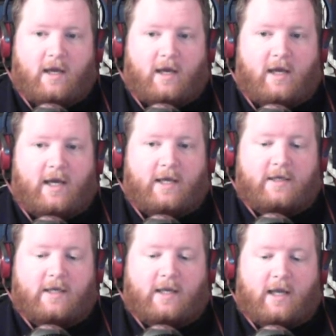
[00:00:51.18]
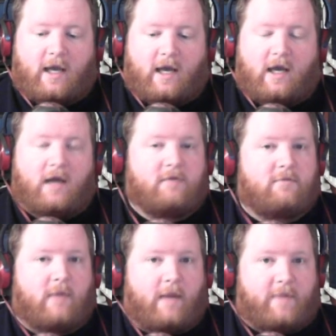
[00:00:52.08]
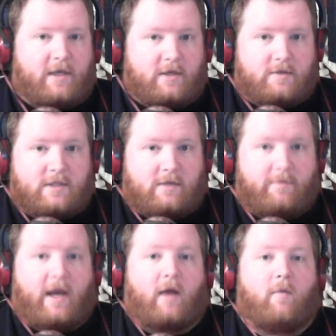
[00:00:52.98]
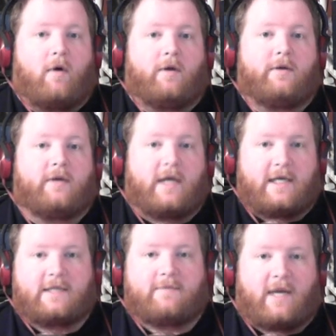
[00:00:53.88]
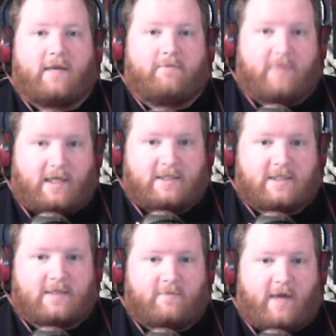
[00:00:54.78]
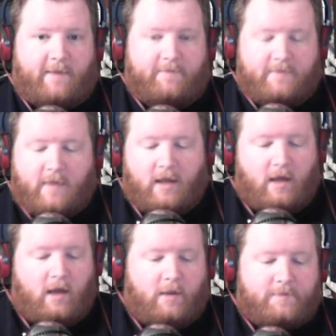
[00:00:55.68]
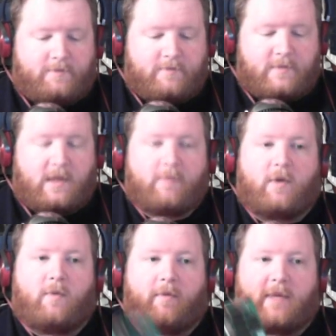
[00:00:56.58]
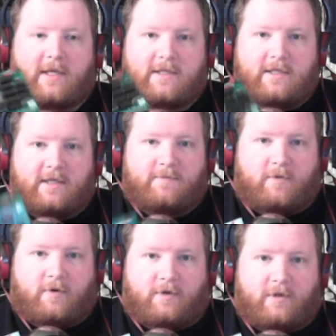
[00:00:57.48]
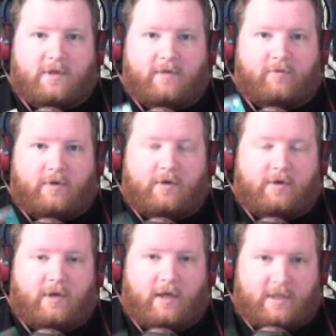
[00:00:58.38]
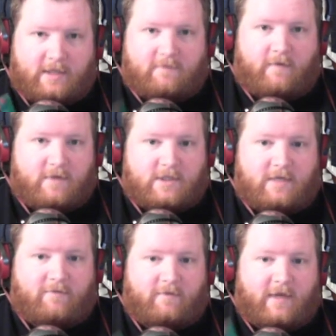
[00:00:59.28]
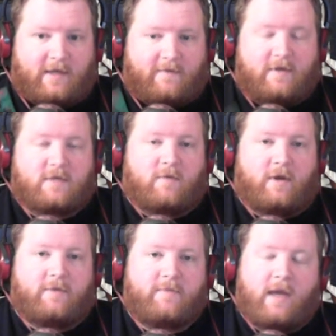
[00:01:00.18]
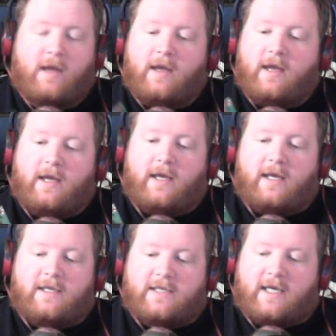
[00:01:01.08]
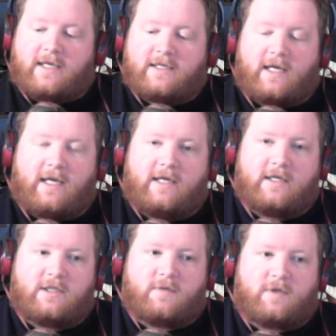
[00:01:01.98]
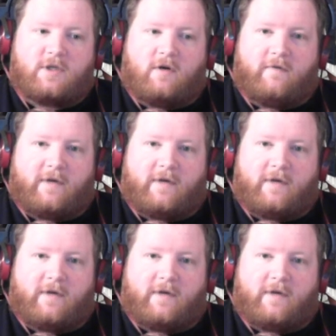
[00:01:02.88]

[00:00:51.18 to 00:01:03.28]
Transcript: and I've been using bank 1 as my main system RAM. But what makes this board different, this revision different than the first one, is it has a switchover